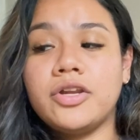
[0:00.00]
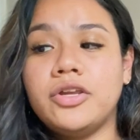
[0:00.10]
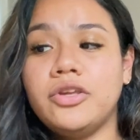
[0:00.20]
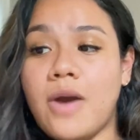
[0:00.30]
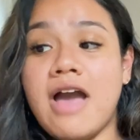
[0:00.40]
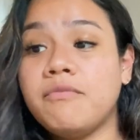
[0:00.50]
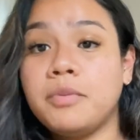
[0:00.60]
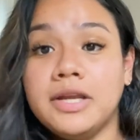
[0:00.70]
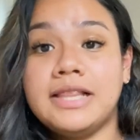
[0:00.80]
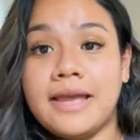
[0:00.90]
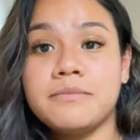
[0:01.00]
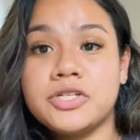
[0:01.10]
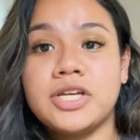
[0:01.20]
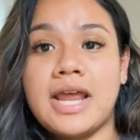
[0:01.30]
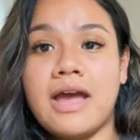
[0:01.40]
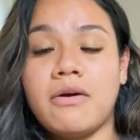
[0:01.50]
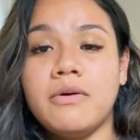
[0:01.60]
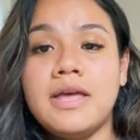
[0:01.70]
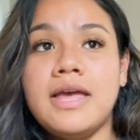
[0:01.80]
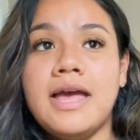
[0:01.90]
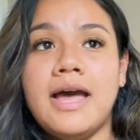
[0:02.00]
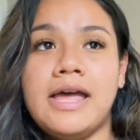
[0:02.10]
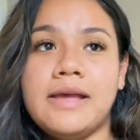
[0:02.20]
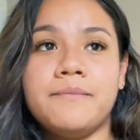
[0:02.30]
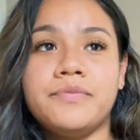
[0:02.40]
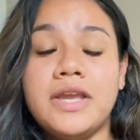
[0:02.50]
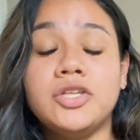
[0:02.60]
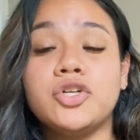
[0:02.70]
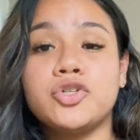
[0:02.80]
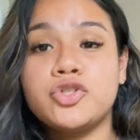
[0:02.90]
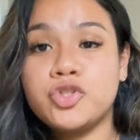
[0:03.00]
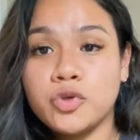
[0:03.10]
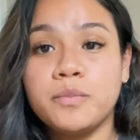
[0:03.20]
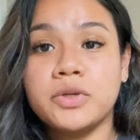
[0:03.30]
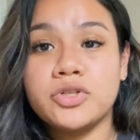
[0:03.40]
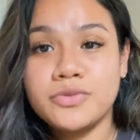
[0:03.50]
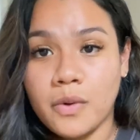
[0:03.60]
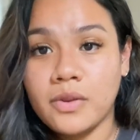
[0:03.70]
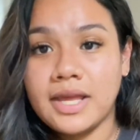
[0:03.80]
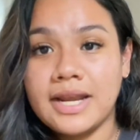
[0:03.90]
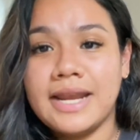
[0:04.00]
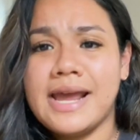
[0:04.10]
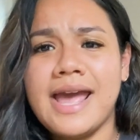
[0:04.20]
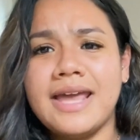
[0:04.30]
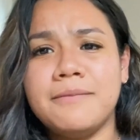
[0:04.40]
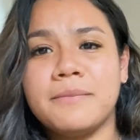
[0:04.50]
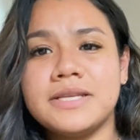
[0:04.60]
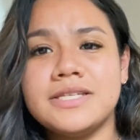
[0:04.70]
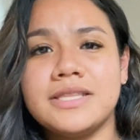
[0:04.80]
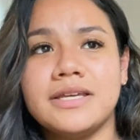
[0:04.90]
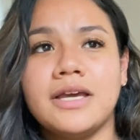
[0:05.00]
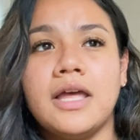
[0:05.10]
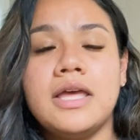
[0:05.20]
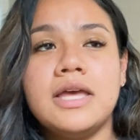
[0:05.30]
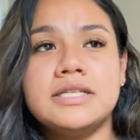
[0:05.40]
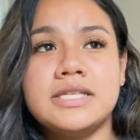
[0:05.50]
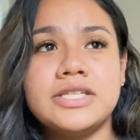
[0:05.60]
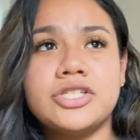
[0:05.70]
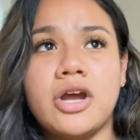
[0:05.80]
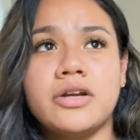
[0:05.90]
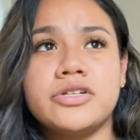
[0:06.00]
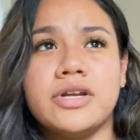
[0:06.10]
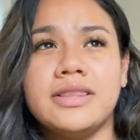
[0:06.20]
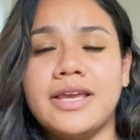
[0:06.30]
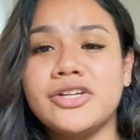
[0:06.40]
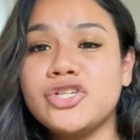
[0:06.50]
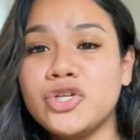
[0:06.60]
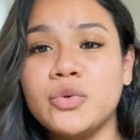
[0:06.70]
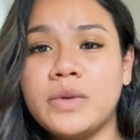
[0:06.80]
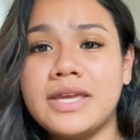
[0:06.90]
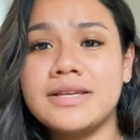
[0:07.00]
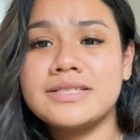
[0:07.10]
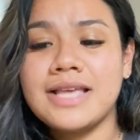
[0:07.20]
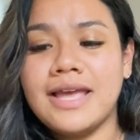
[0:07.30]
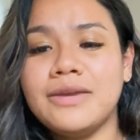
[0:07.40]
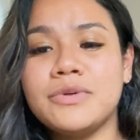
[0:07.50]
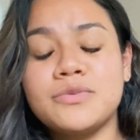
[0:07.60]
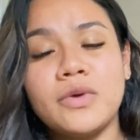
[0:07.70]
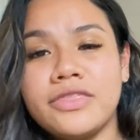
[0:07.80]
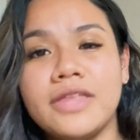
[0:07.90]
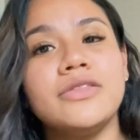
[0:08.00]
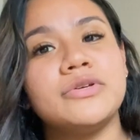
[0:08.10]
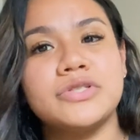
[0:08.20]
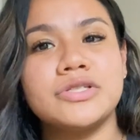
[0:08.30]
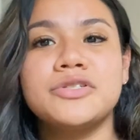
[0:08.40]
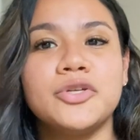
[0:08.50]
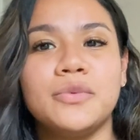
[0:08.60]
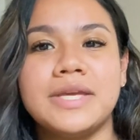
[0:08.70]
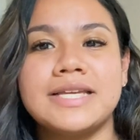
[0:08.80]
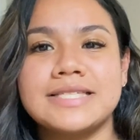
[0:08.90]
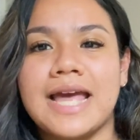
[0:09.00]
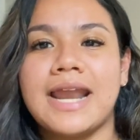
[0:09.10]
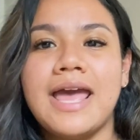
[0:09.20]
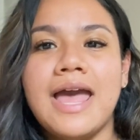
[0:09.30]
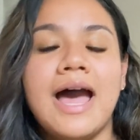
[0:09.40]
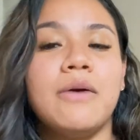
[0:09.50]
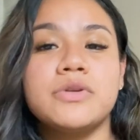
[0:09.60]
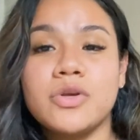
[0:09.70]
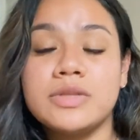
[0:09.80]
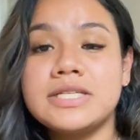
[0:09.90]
you have preeclampsia now, and you're super swollen. And I hadn't been to this doctor in like 2 weeks, and it was within those 2 weeks that I was only